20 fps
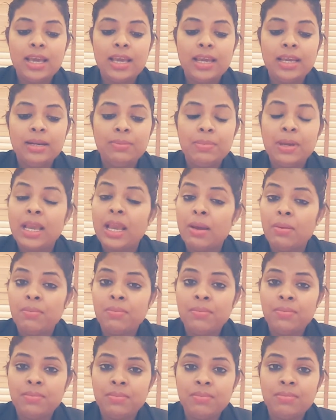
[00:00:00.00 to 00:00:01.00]
it
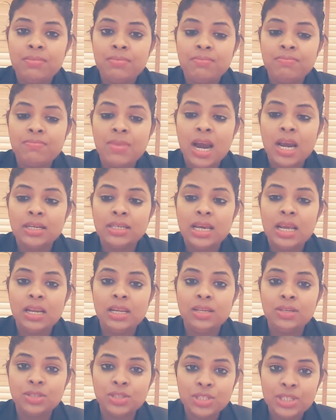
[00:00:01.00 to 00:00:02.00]
became my
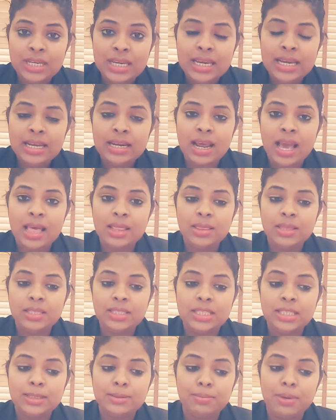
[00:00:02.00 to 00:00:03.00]
daily routine and
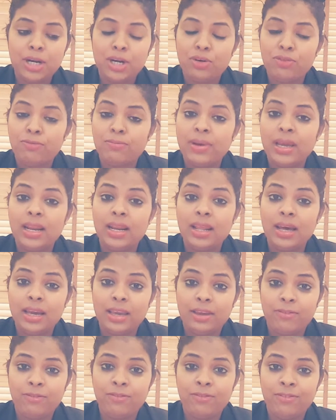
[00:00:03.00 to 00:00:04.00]
this is part of my
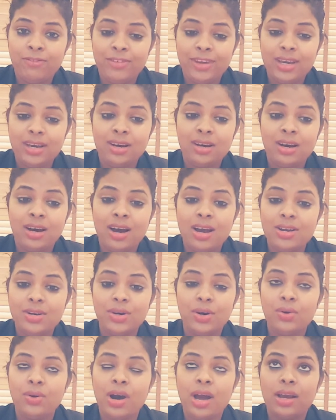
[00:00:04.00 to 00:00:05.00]
life. Yeah,
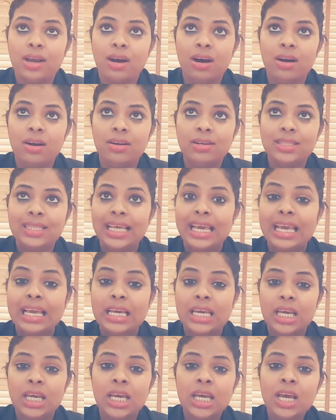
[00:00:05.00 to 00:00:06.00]
I can't
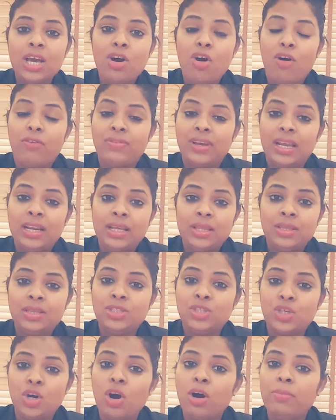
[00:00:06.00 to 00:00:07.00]
think of any
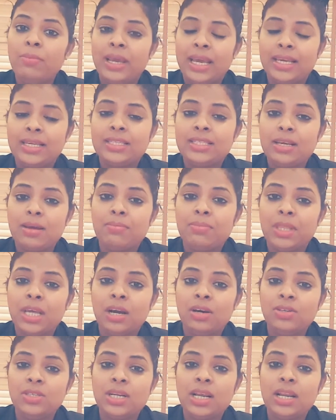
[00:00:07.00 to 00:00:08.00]
other job except the
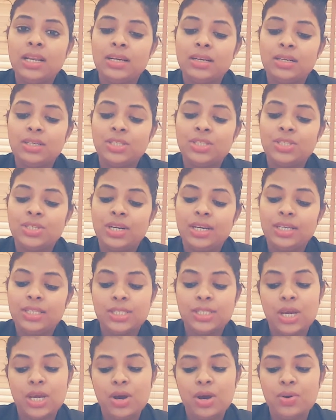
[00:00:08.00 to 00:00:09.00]
hotel industry.
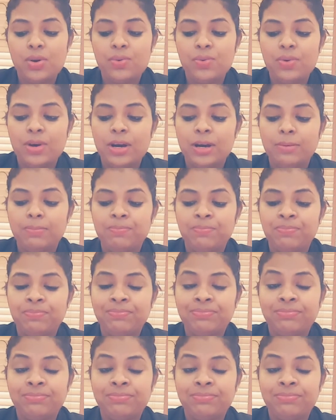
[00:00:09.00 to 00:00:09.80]
So